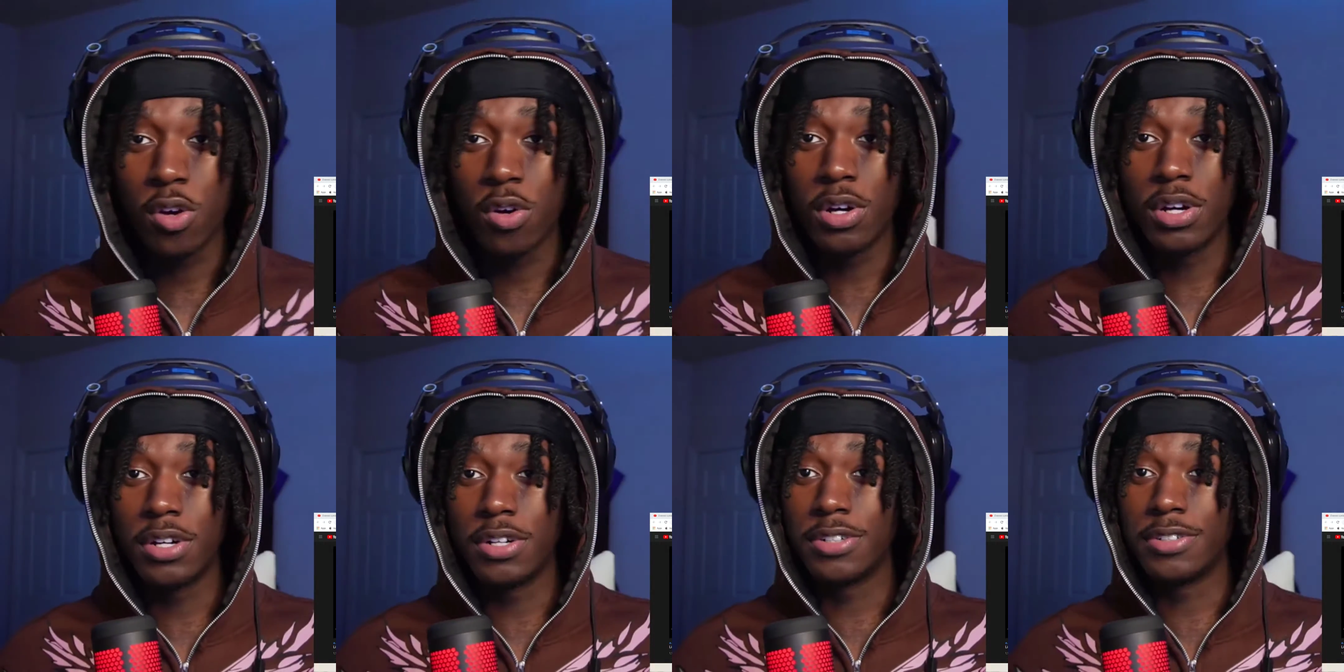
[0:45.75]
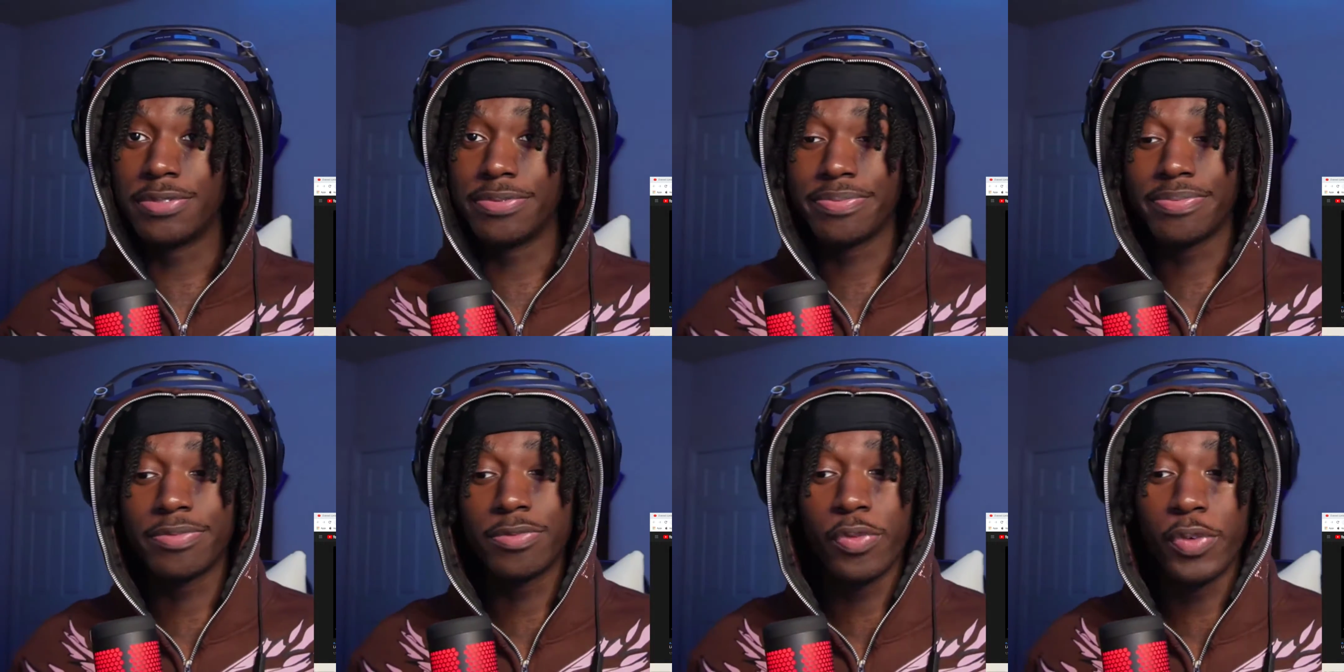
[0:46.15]
we're going
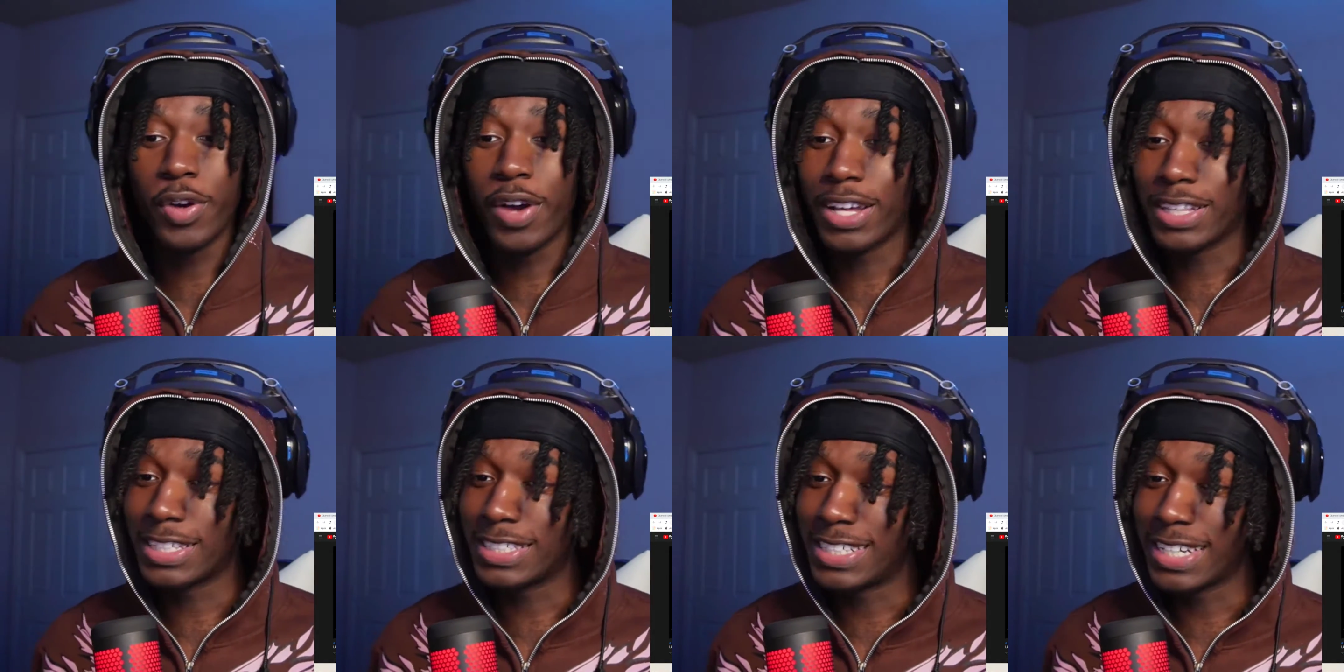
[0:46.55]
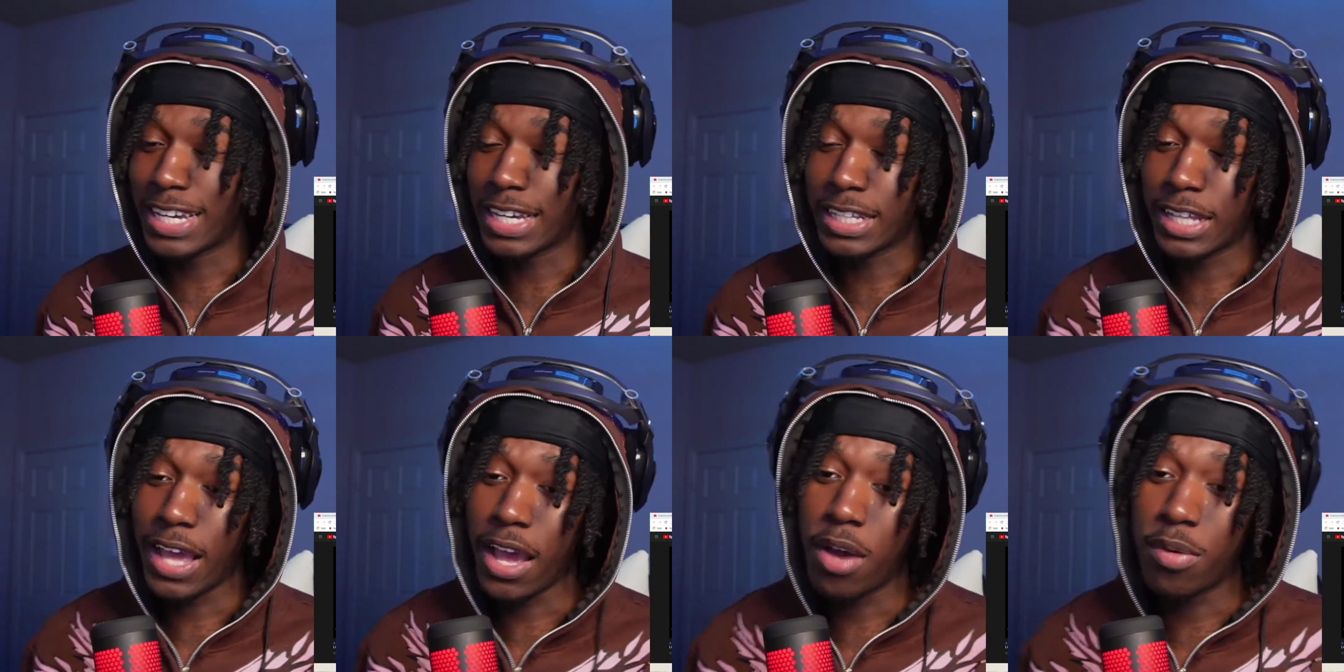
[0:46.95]
to have to check out
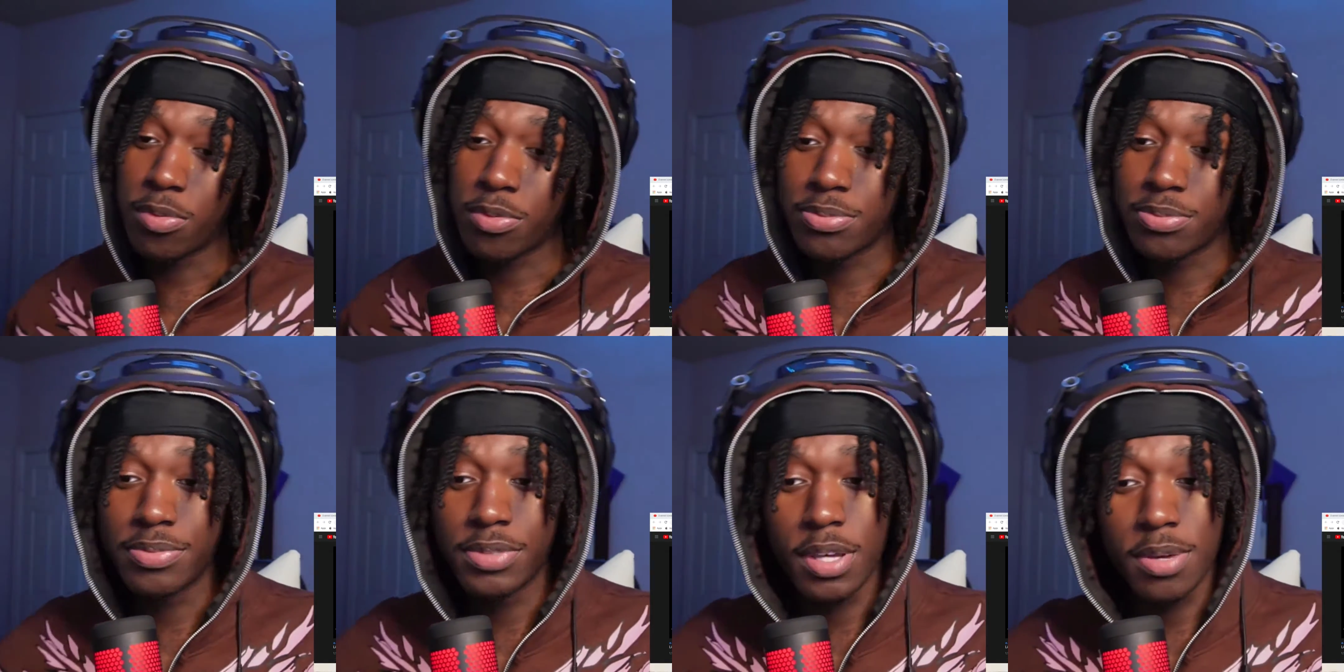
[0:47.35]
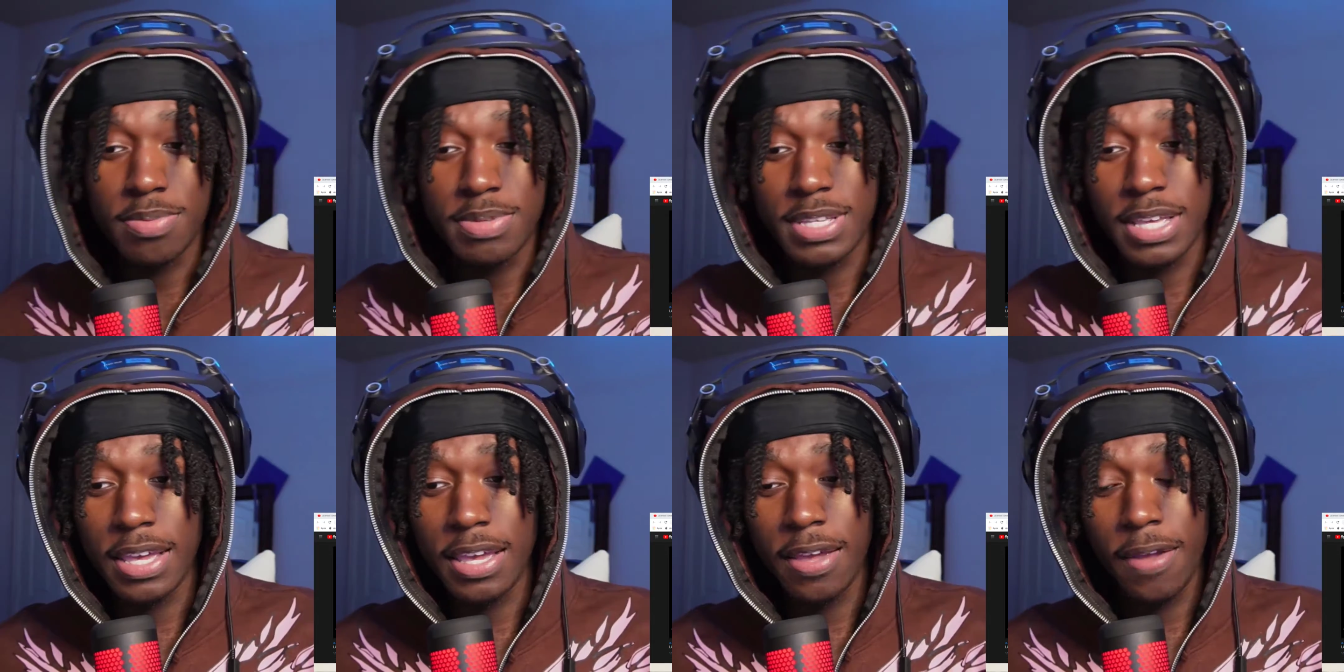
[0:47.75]
the album, you know what I'm
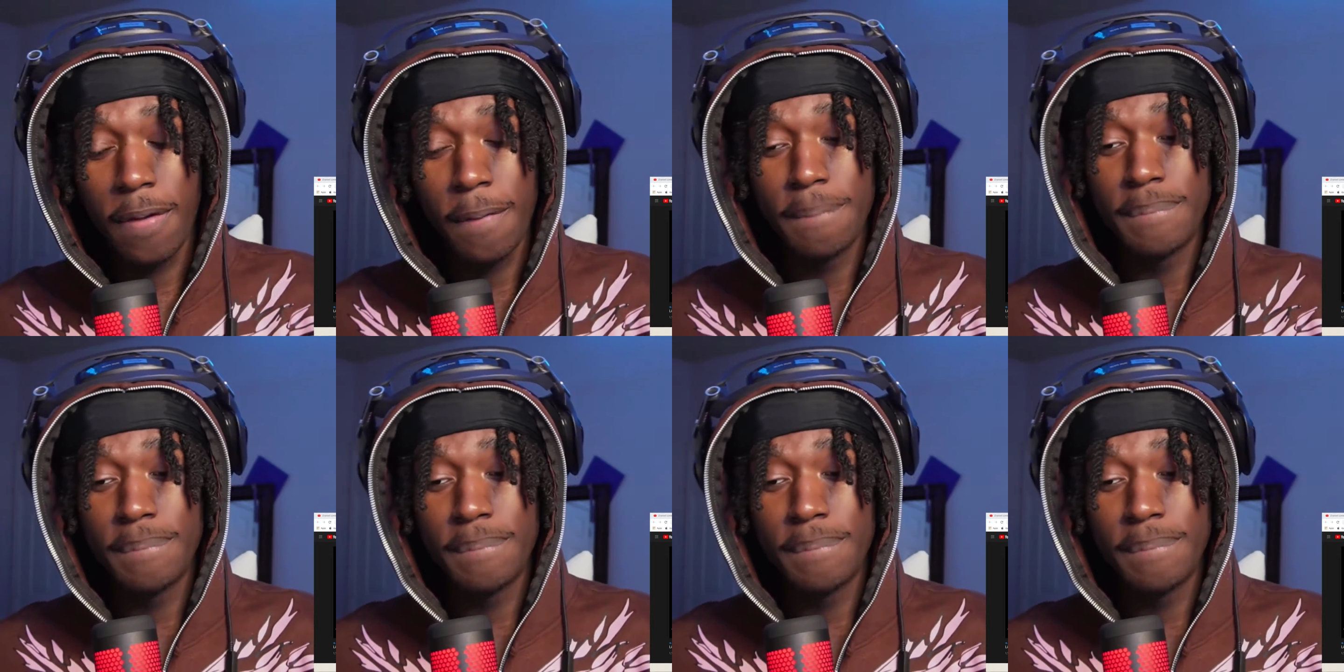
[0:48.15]
saying?